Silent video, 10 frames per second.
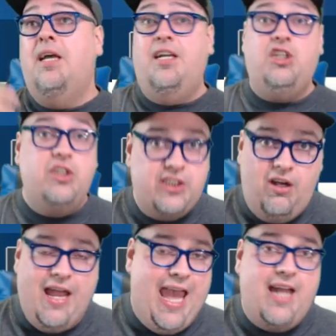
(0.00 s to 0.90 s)
As you saw,
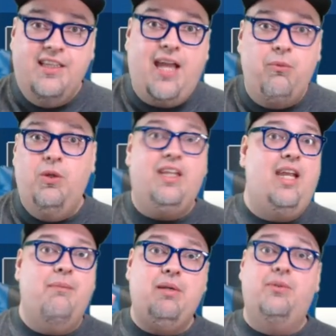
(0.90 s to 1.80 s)
I added that one
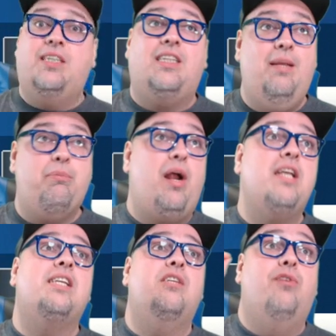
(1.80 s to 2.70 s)
game, but it was the same
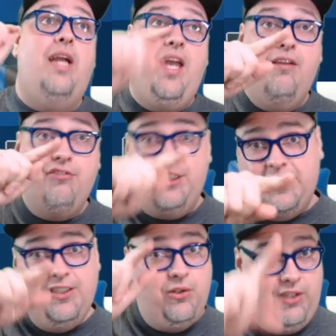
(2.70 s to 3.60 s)
process for every
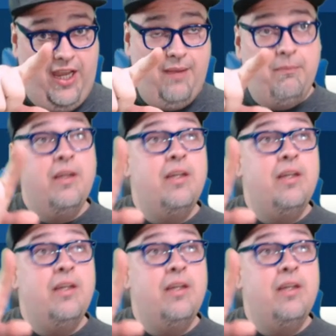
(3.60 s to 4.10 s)
single game